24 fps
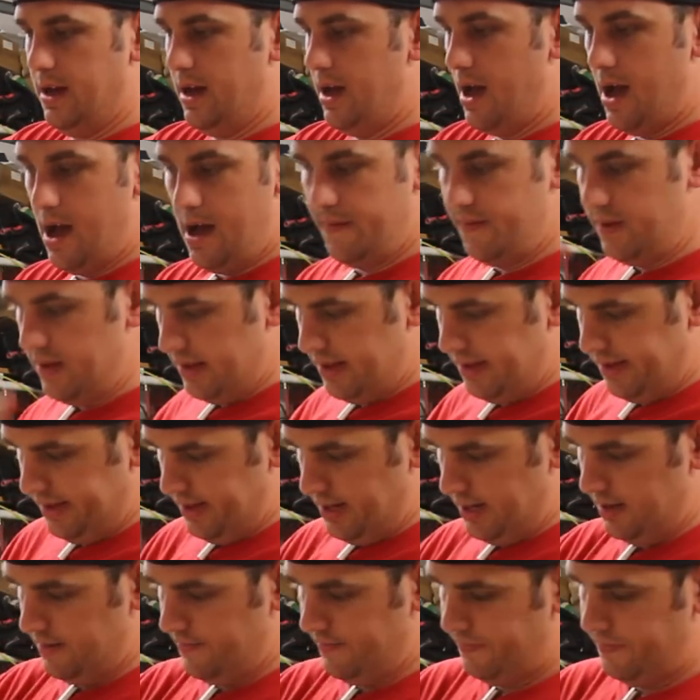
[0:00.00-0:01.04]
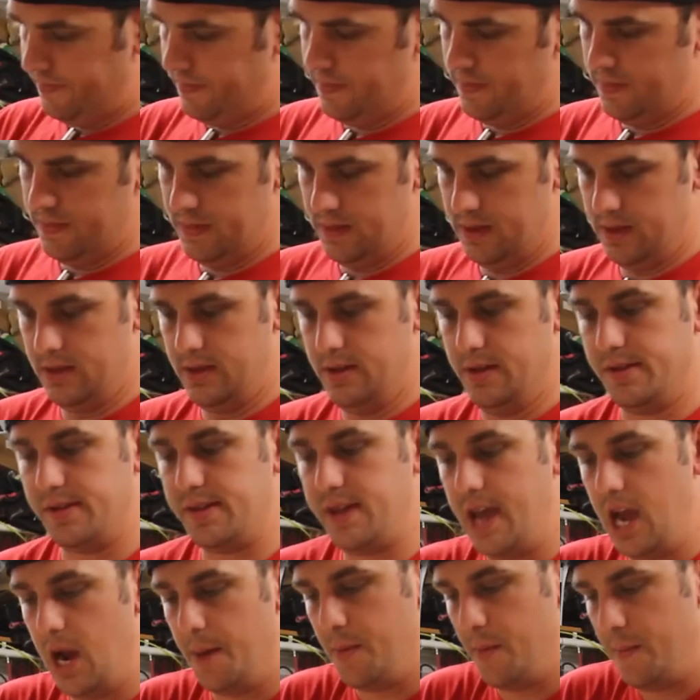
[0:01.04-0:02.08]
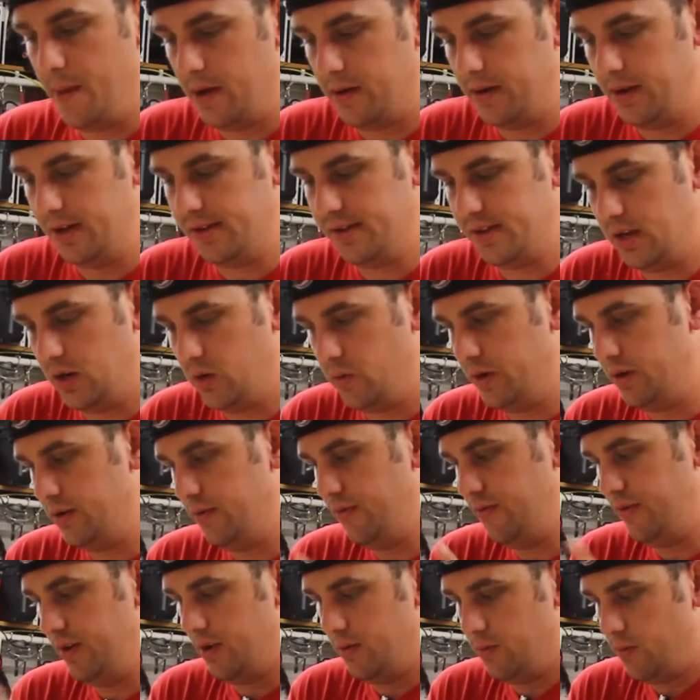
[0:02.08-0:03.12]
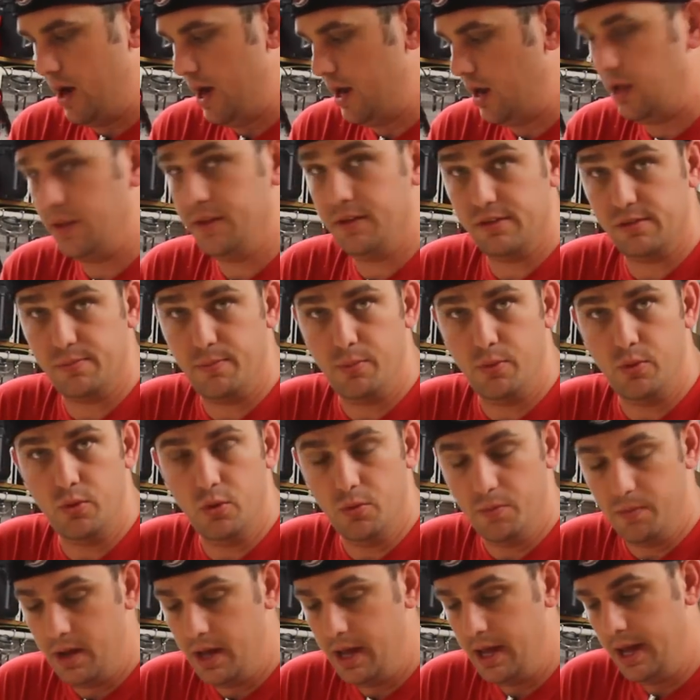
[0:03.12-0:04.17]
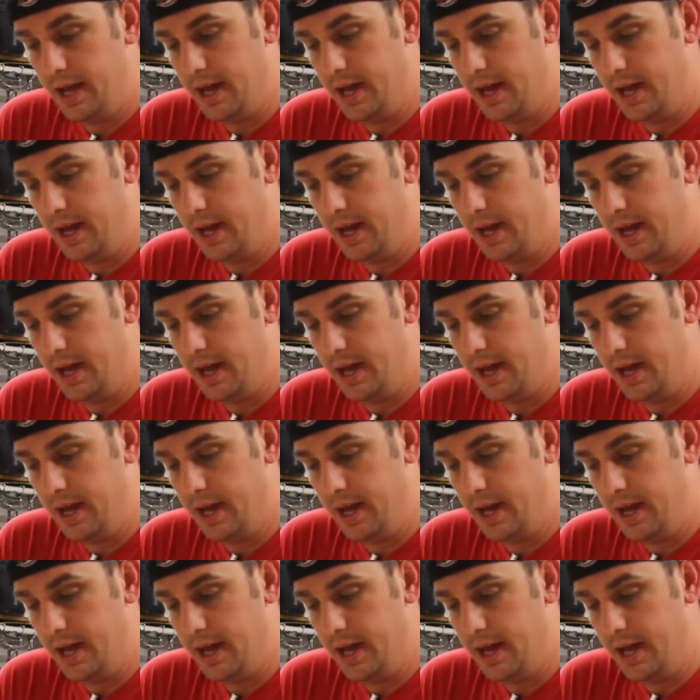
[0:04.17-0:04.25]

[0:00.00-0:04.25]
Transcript: Obviously, this camera mount isn't going to fit right on this boom.